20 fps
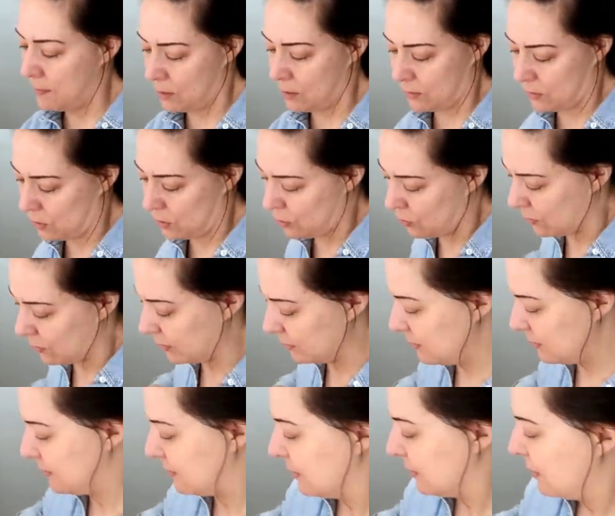pairs of
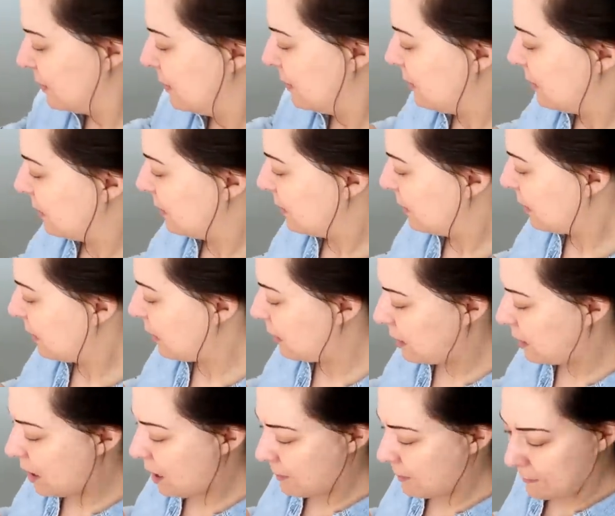shorts,
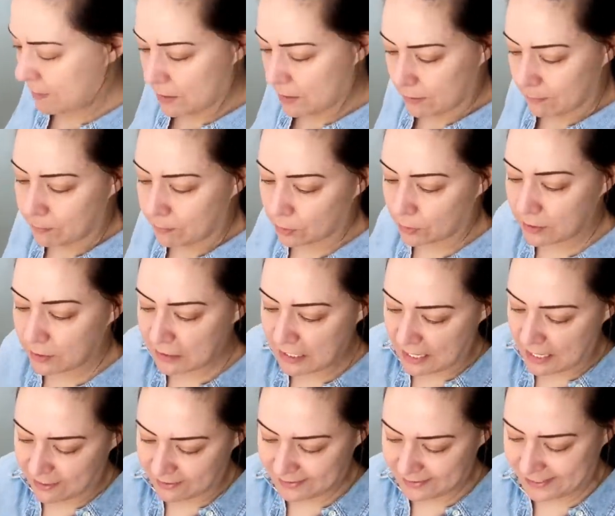are up on the
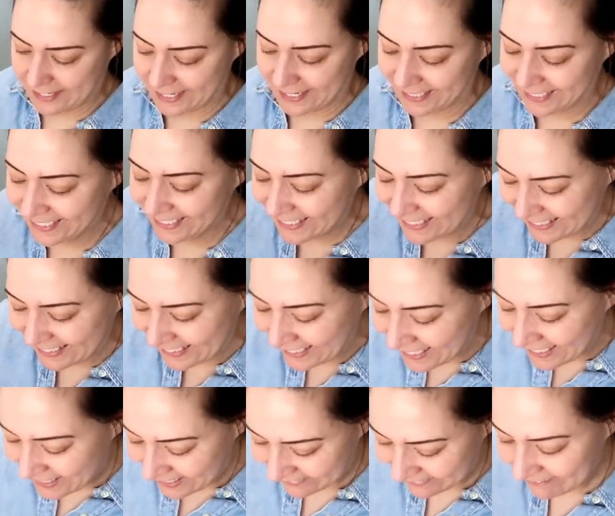bookcase.
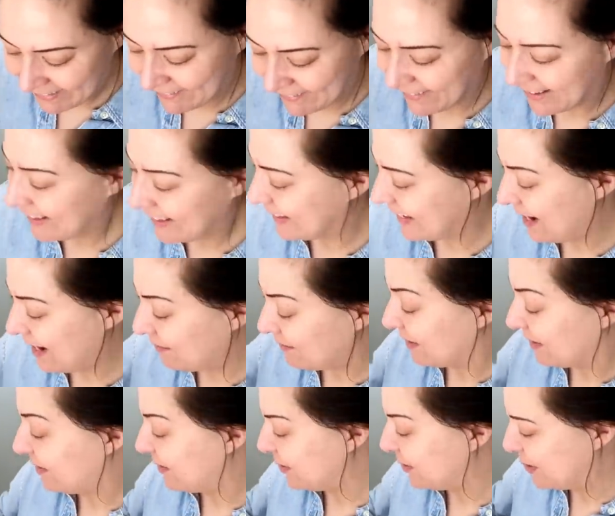I'm like, well, I can't
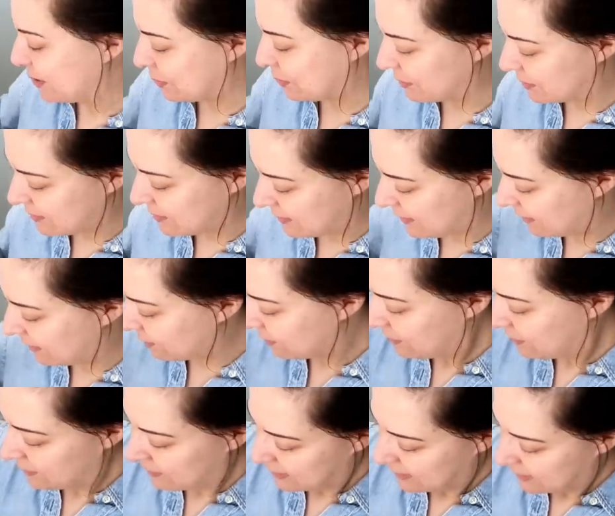wear those shorts now.
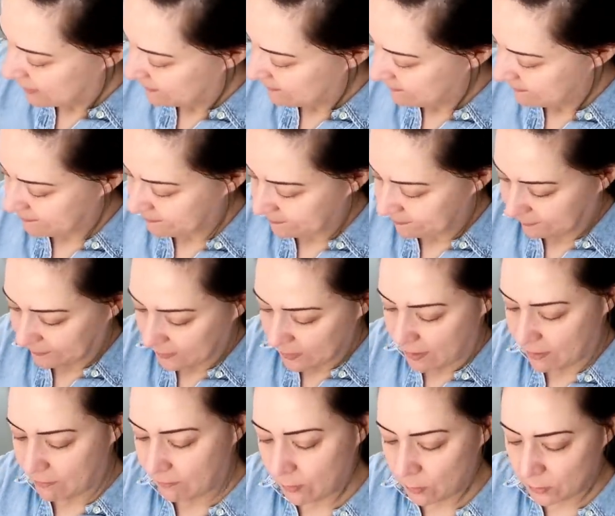
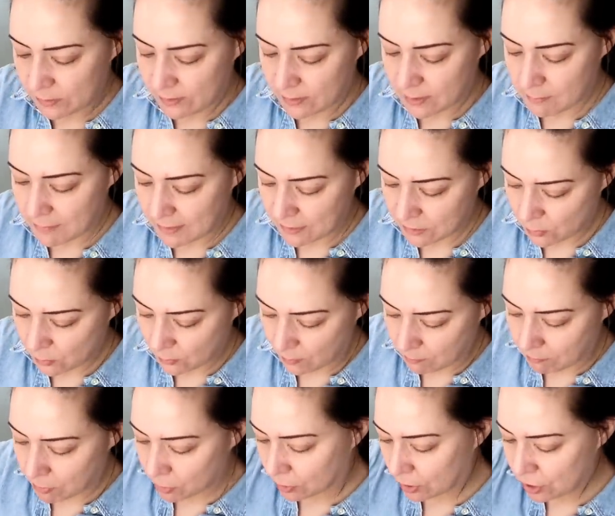I folded them into a
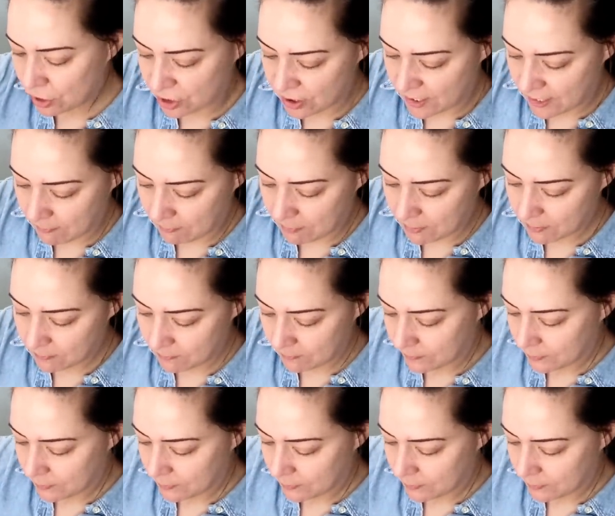book shape,